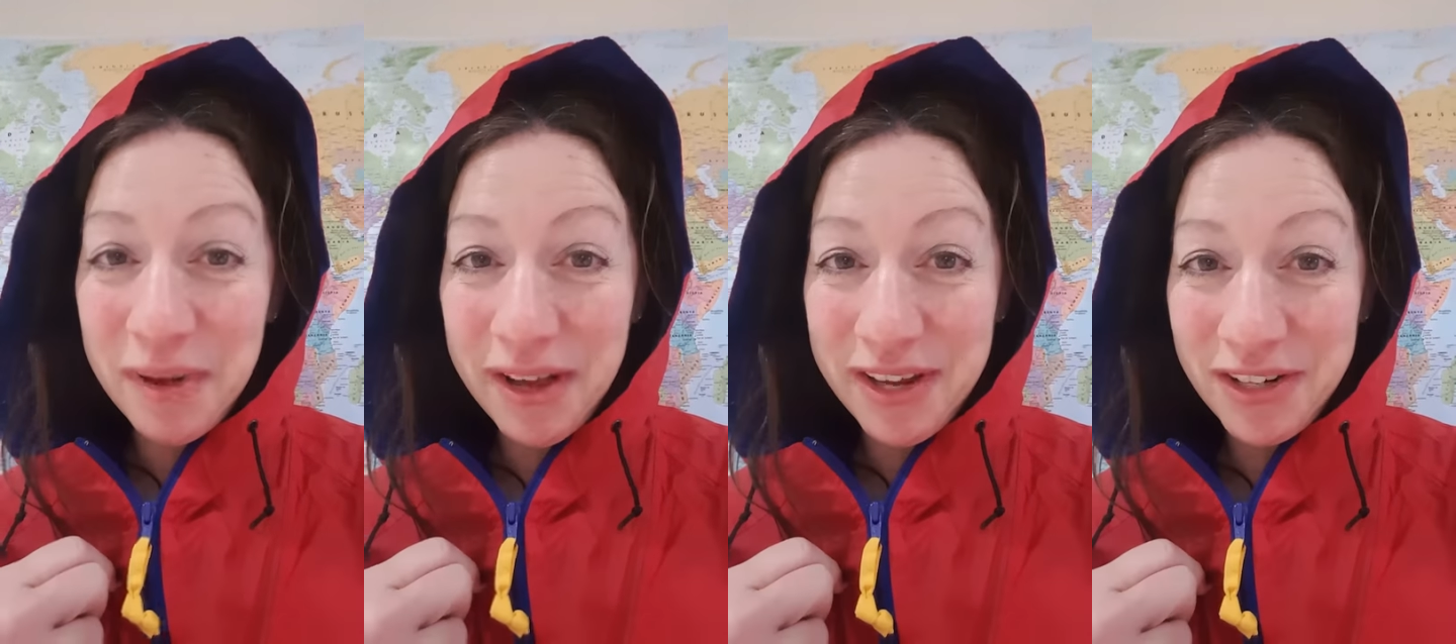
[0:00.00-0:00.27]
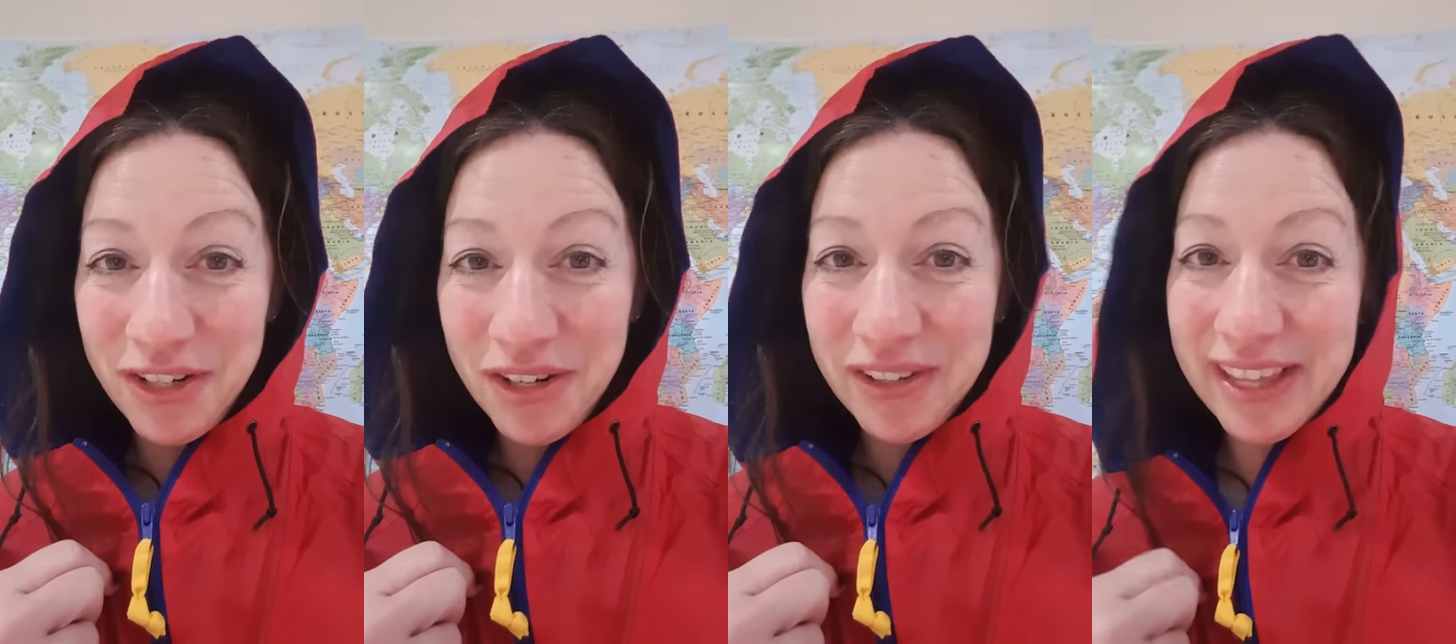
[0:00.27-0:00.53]

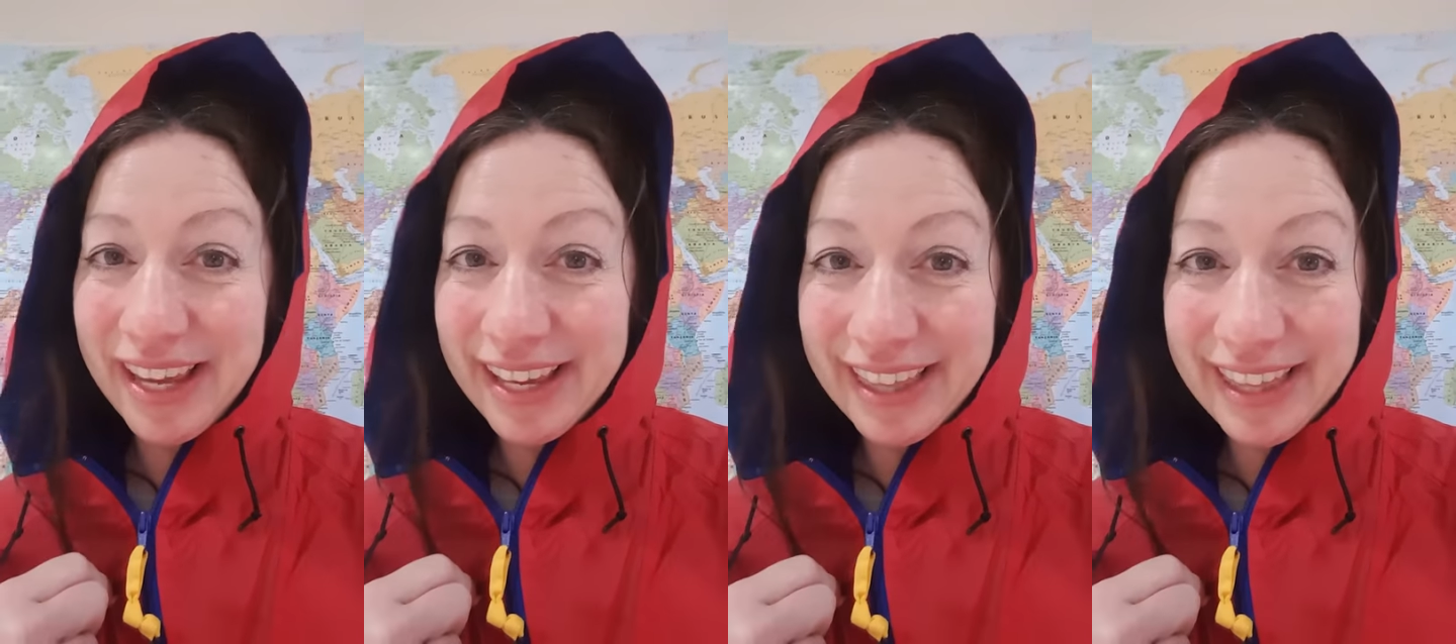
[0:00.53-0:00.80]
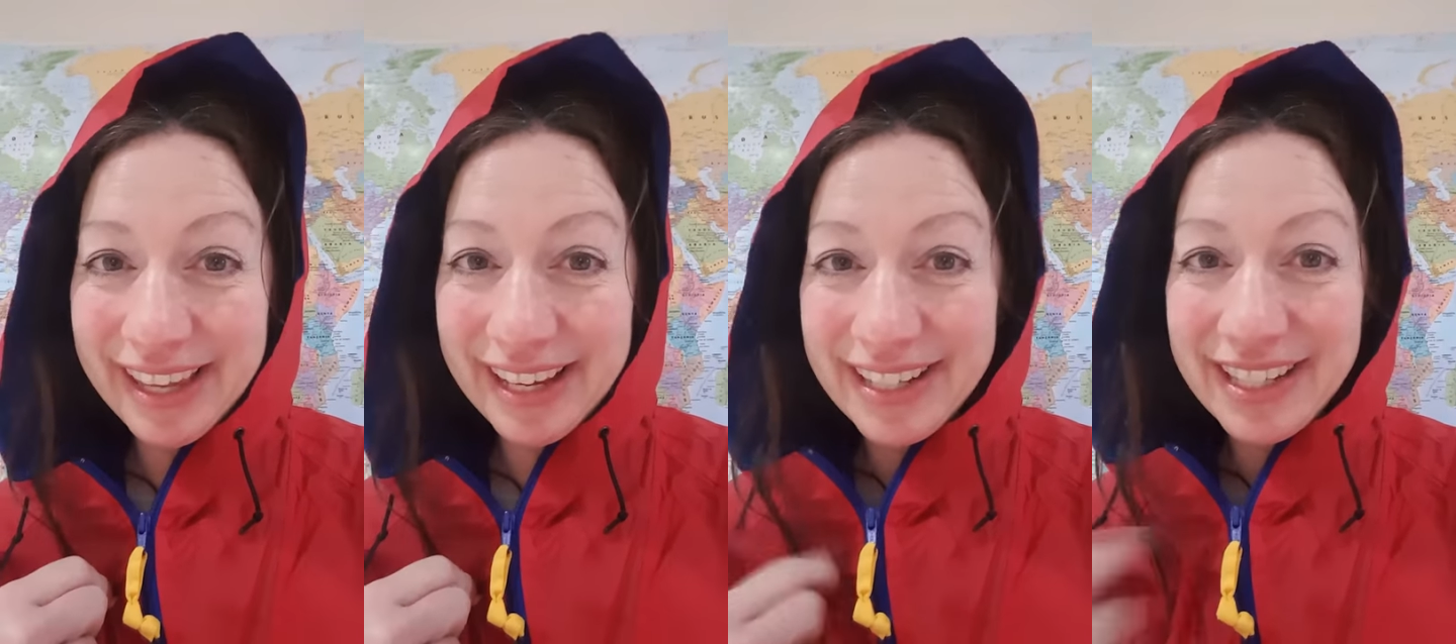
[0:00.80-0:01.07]
poncho like
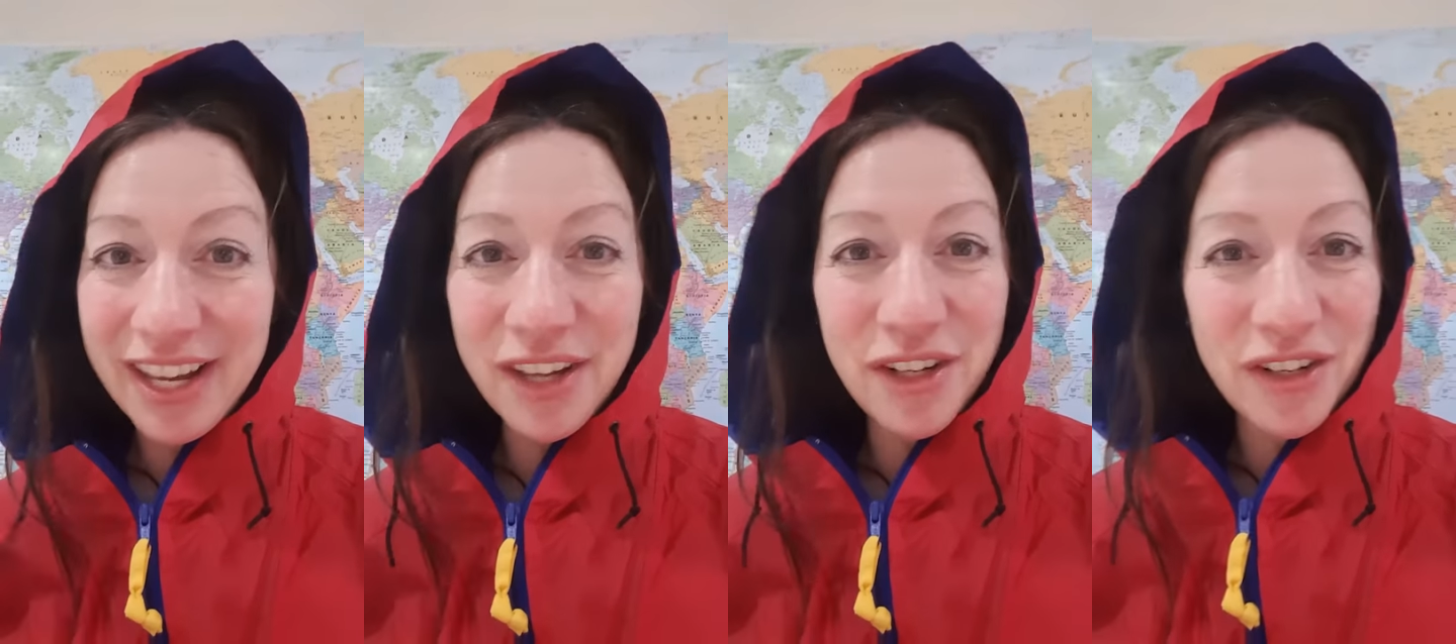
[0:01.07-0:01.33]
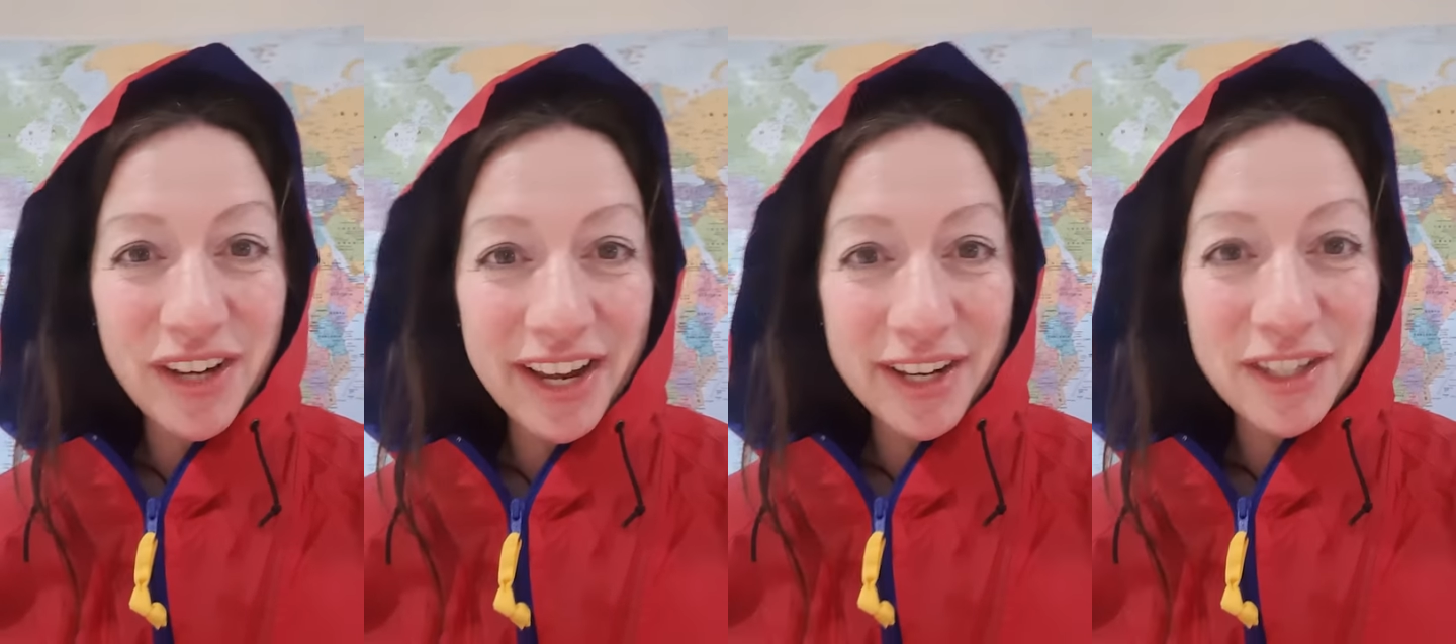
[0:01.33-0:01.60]
this on
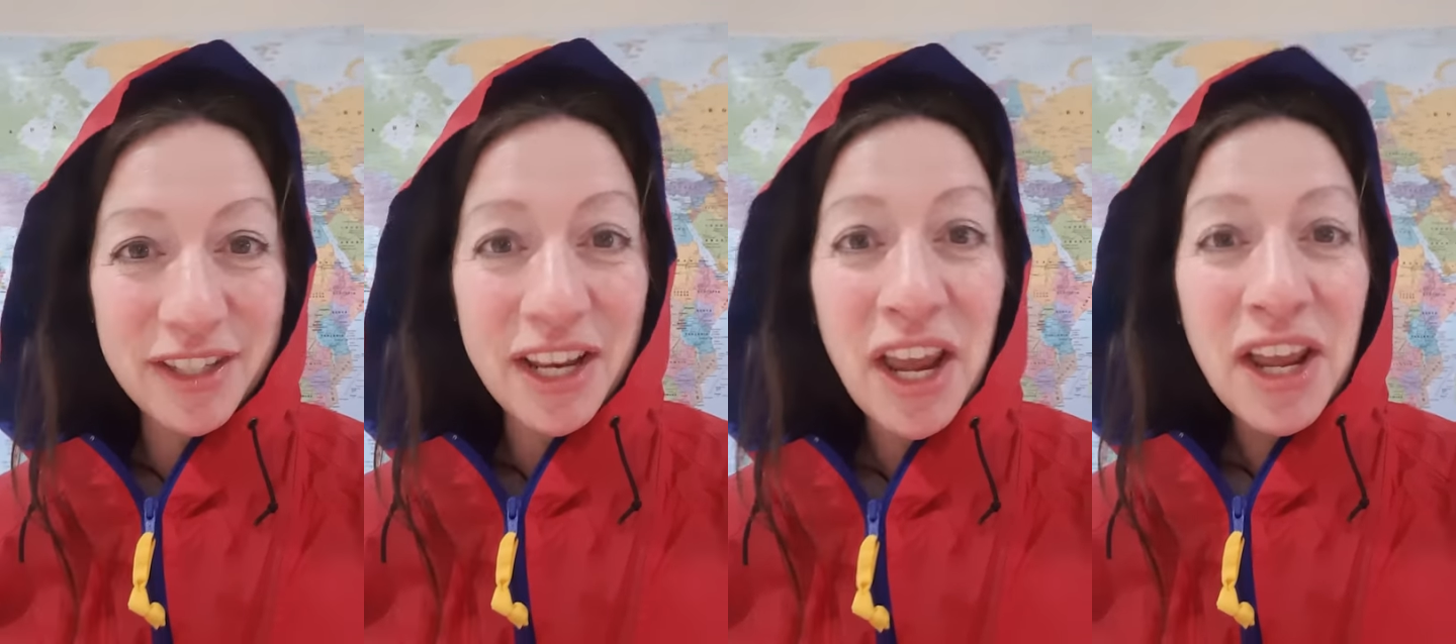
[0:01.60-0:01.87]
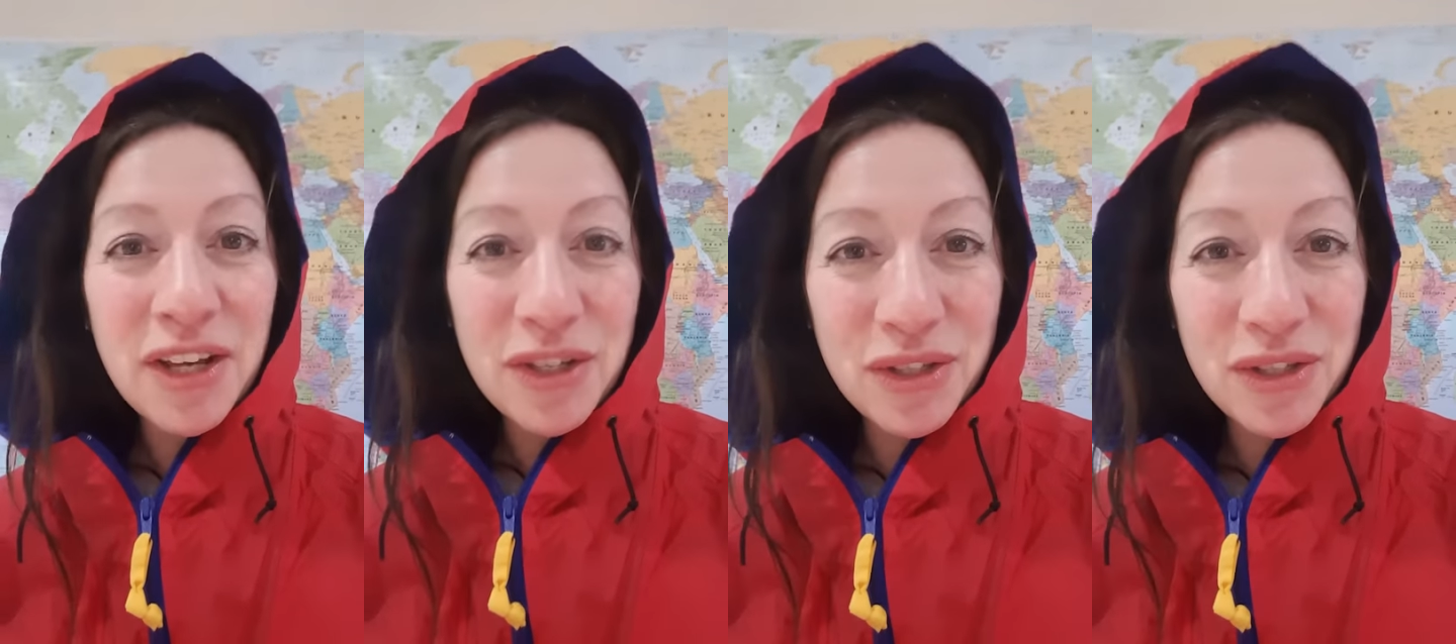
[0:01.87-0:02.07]
your next